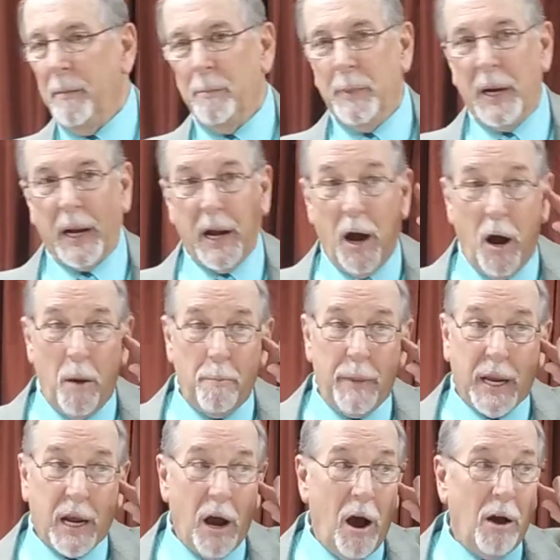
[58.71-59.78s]
But
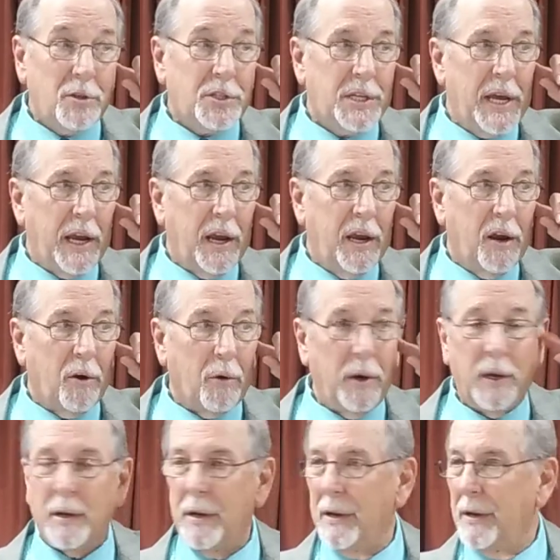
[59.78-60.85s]
because they hear
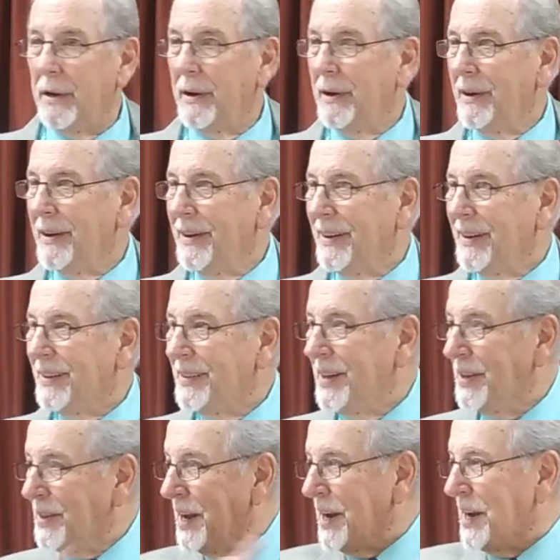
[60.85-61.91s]
it,
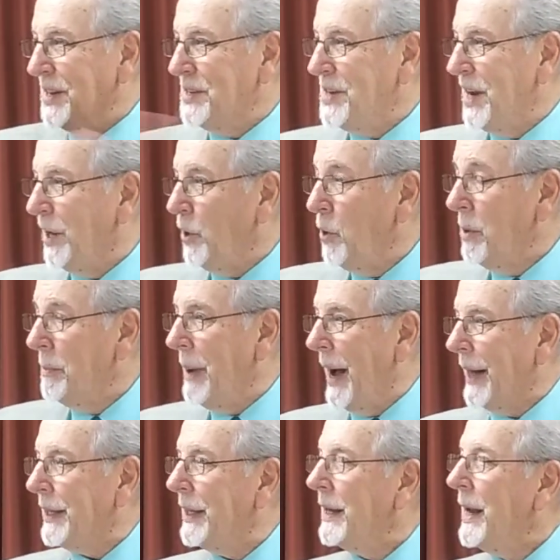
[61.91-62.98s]
then they can tell you
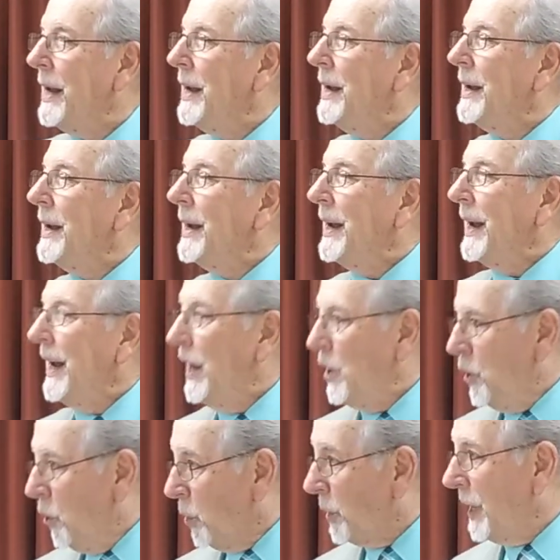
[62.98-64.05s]
about it in
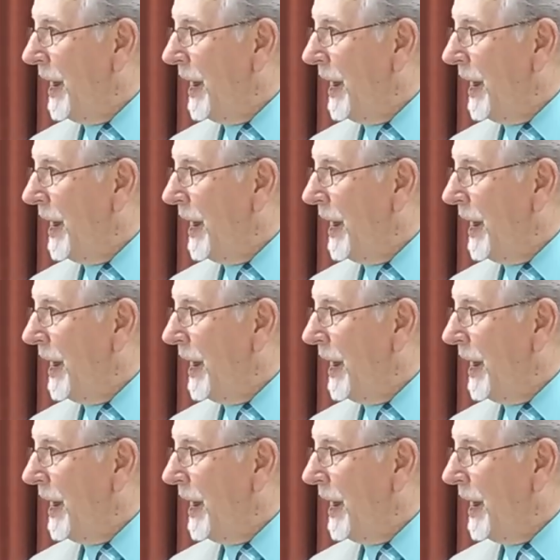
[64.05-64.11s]
your